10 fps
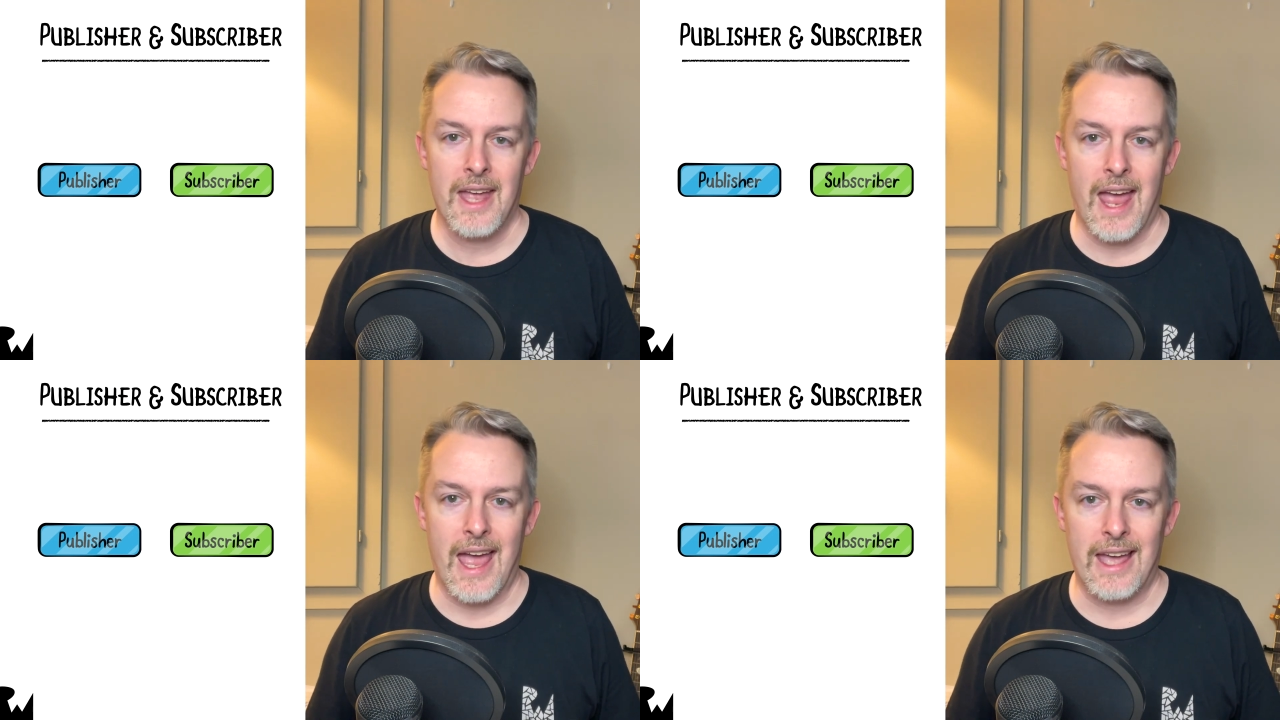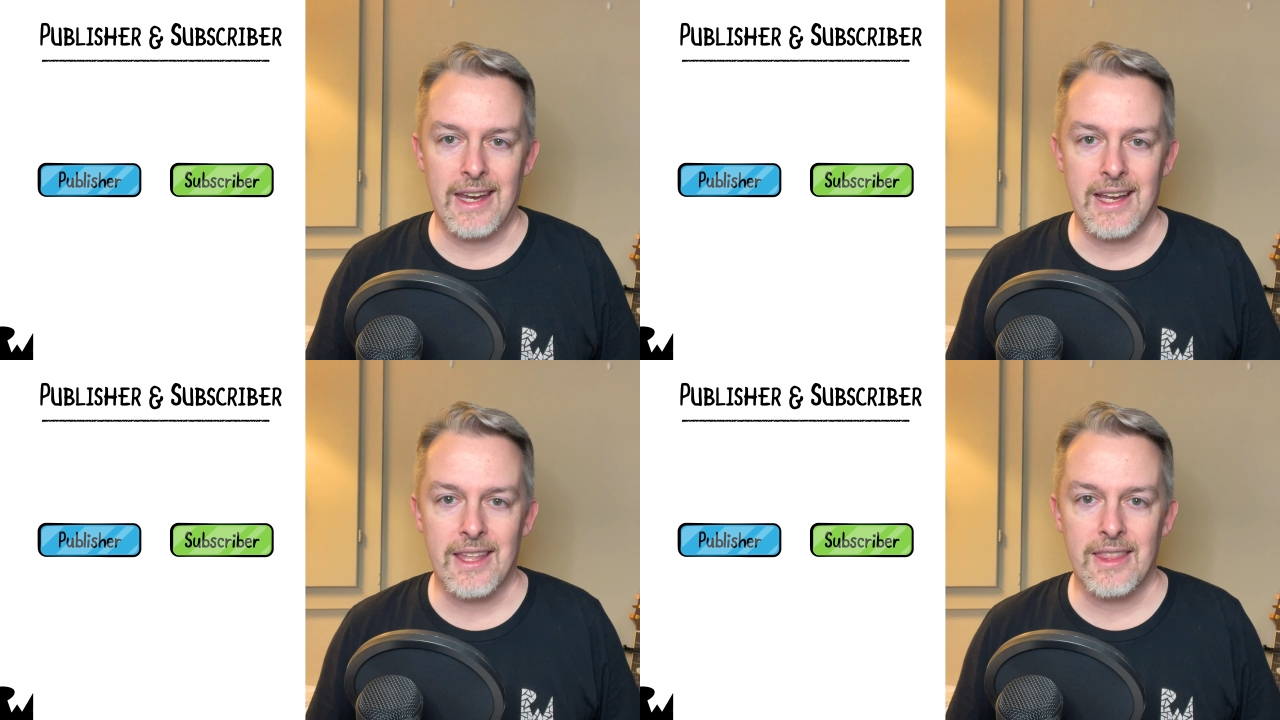
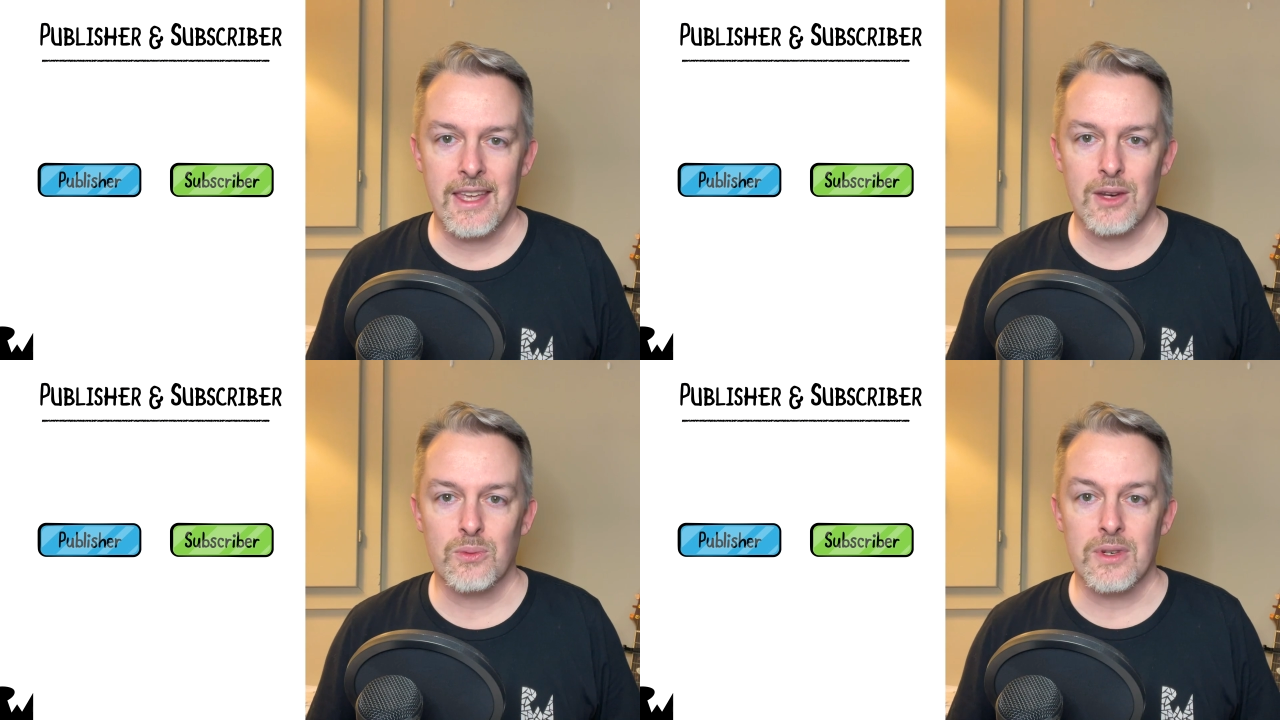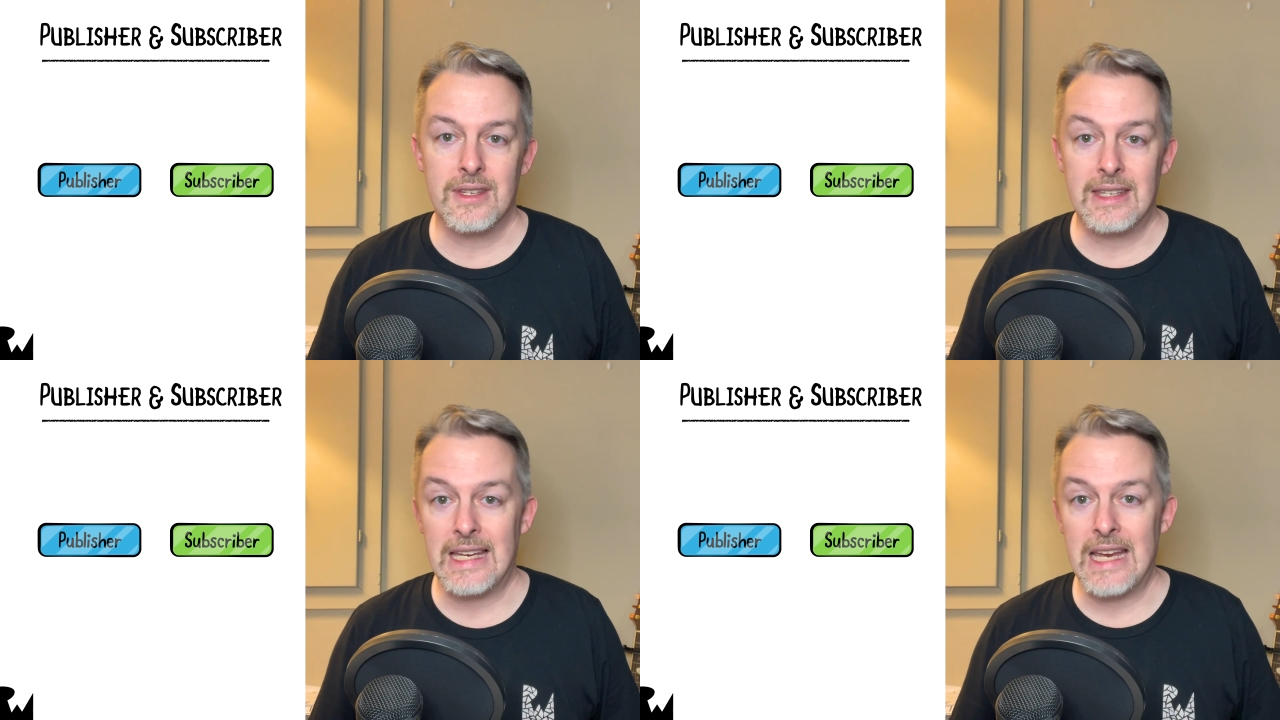and it can then
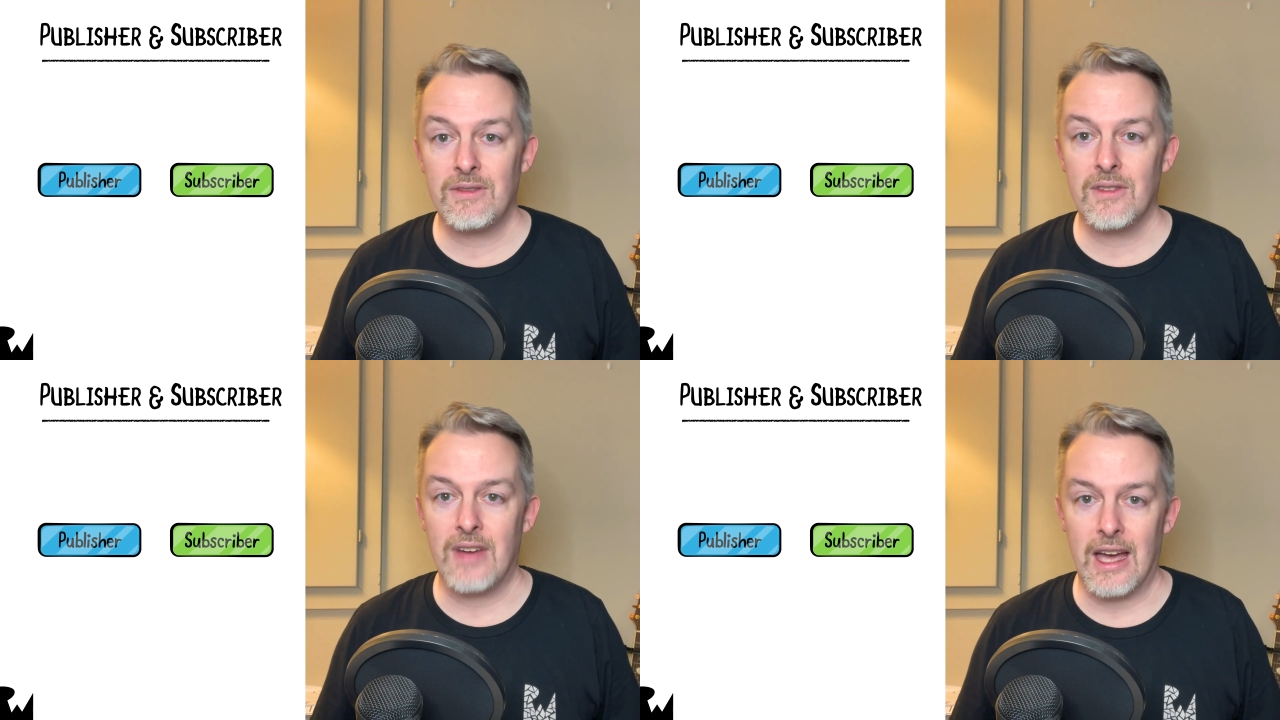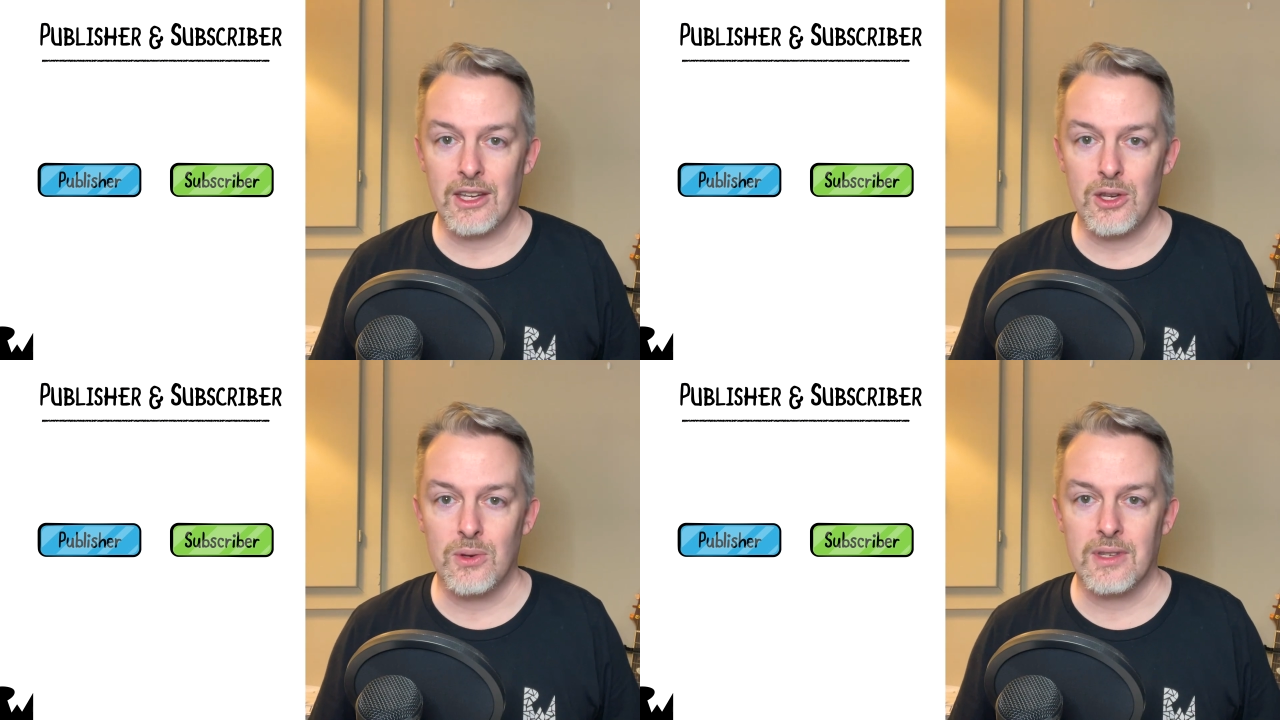receive the
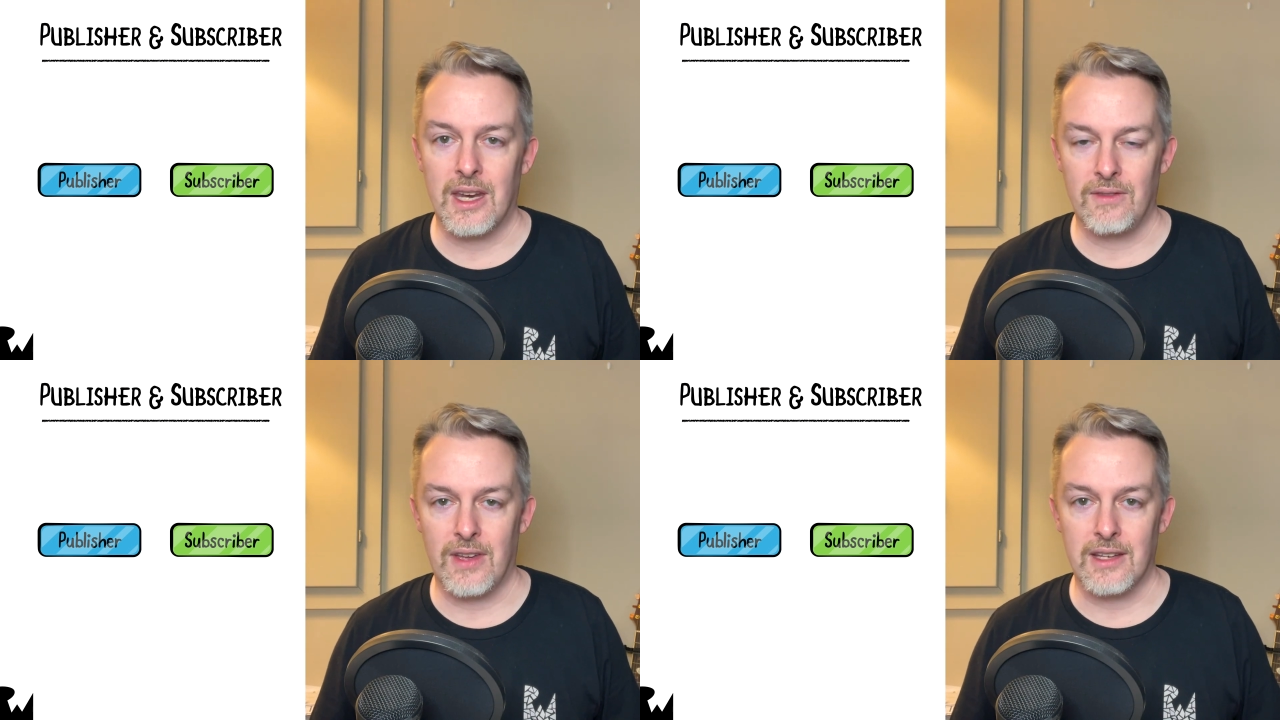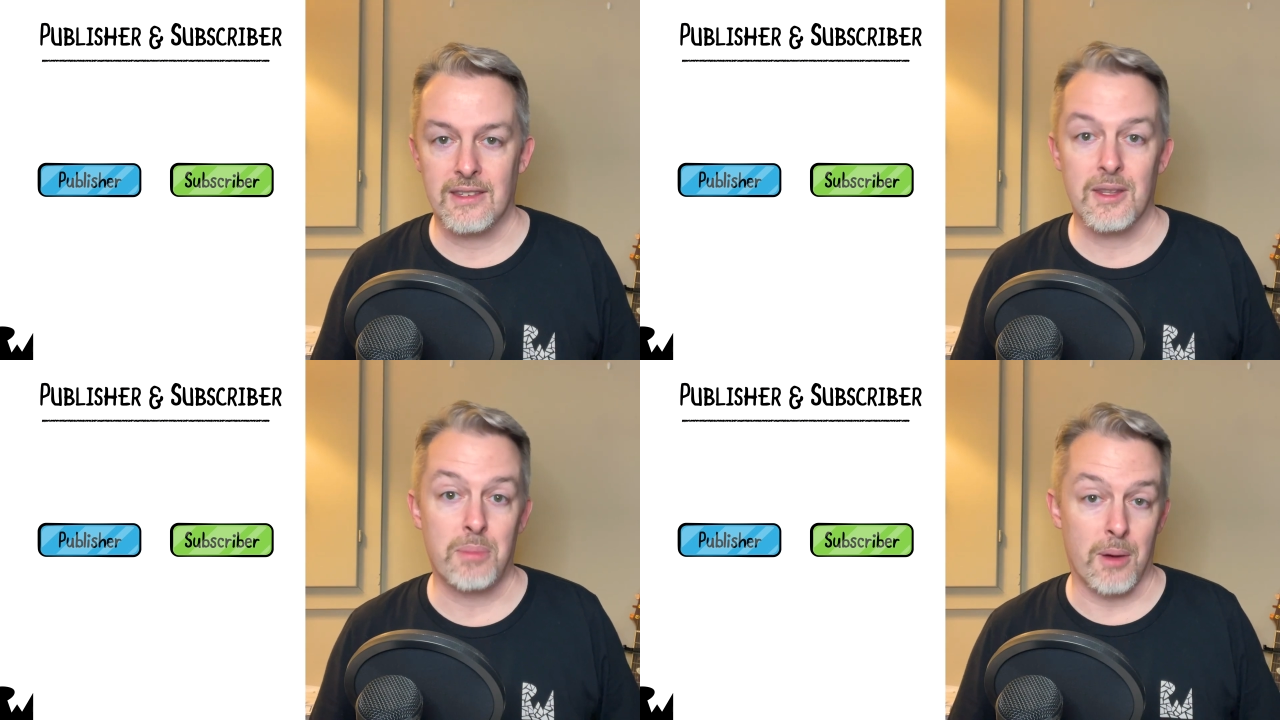values and
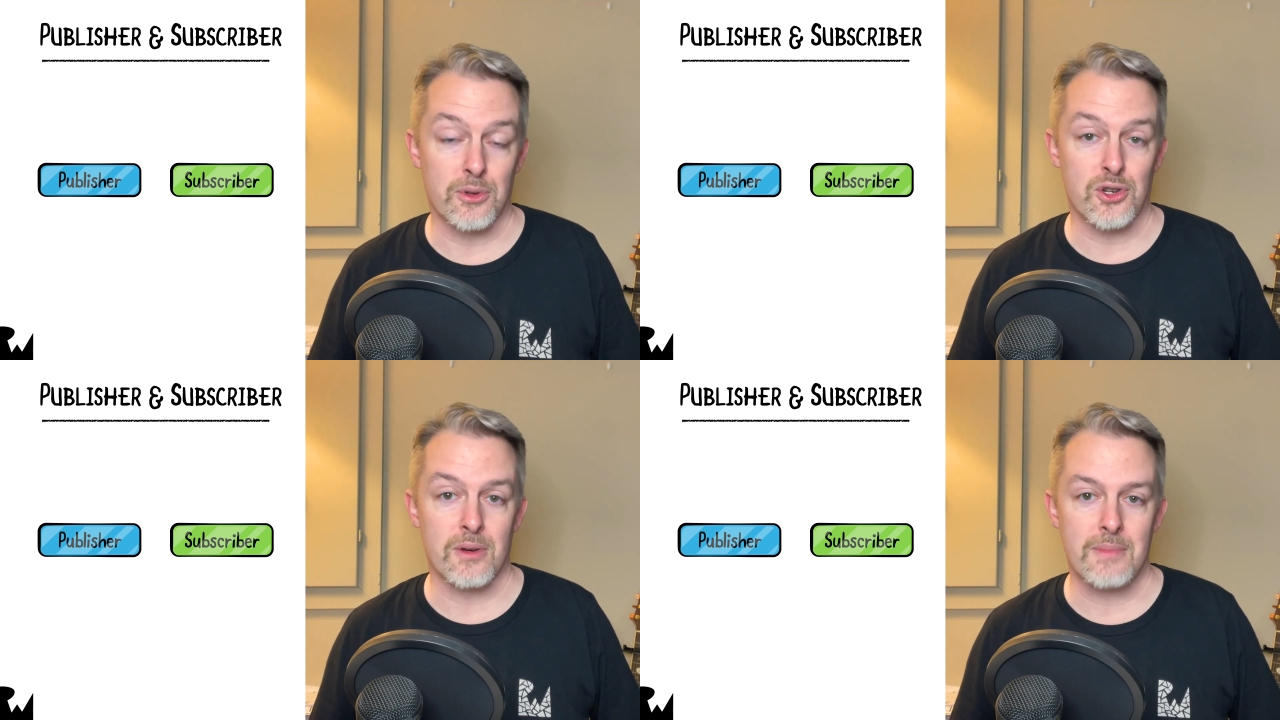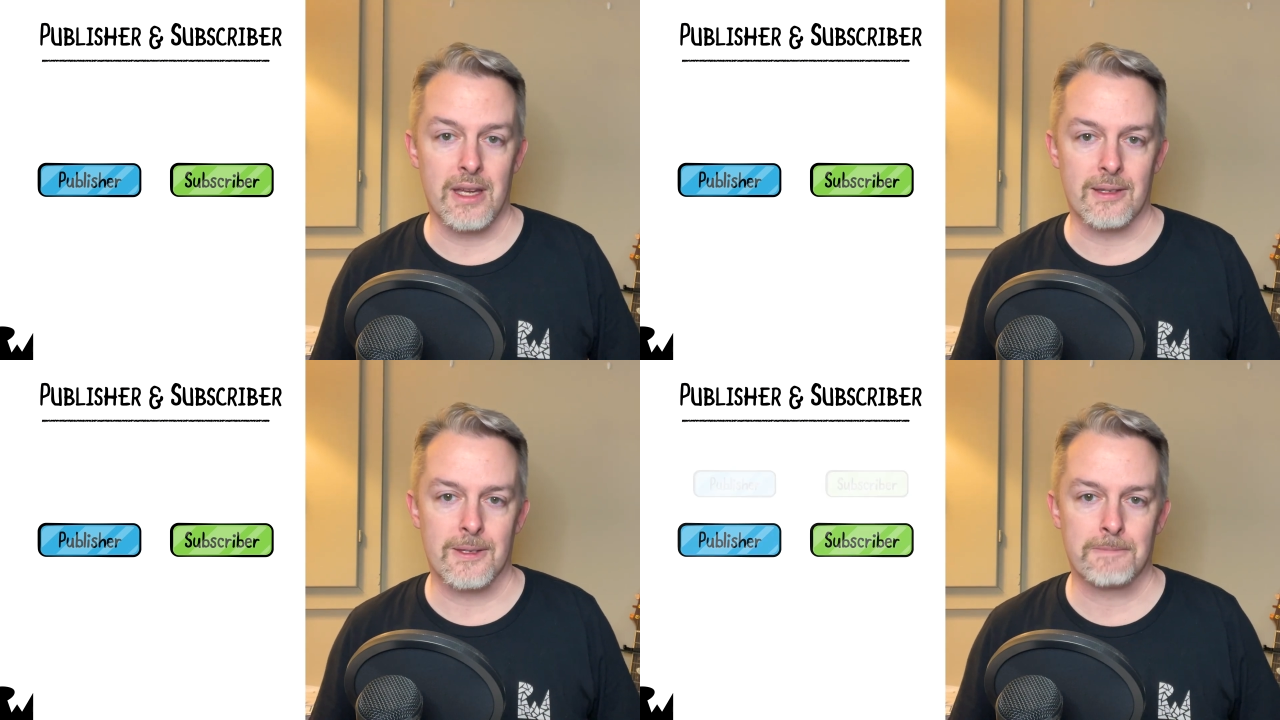events the publisher
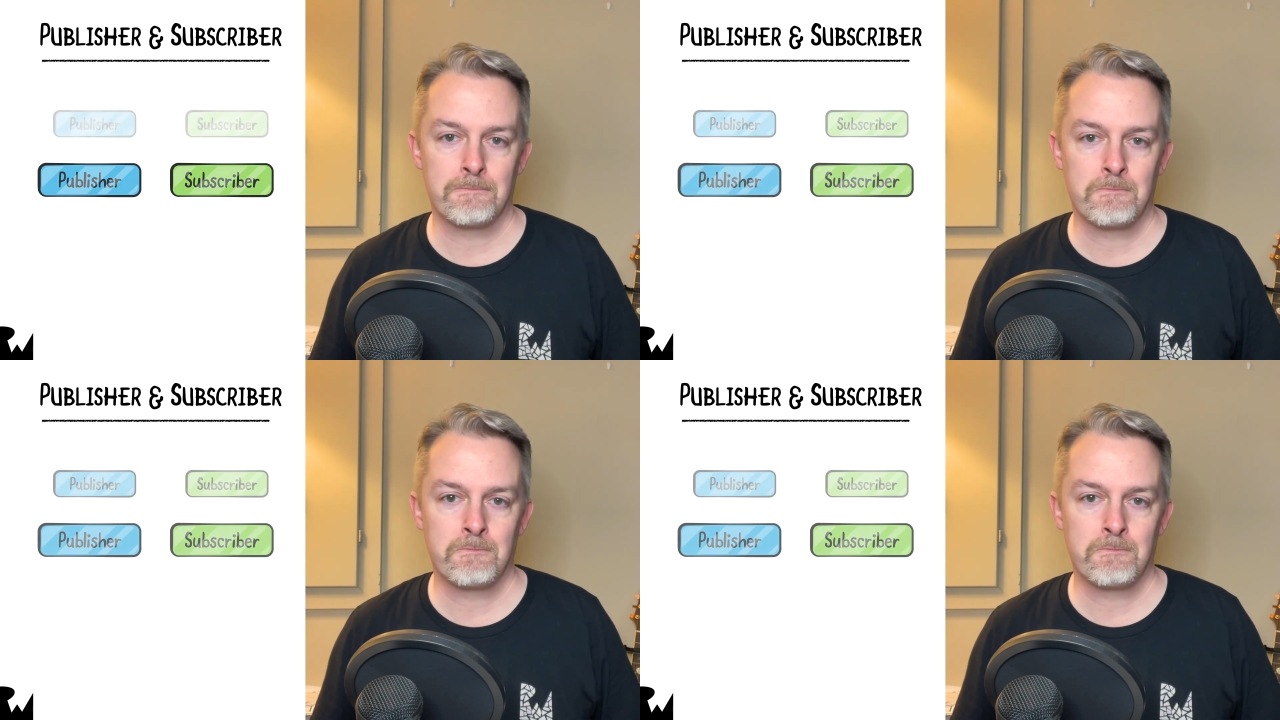emits.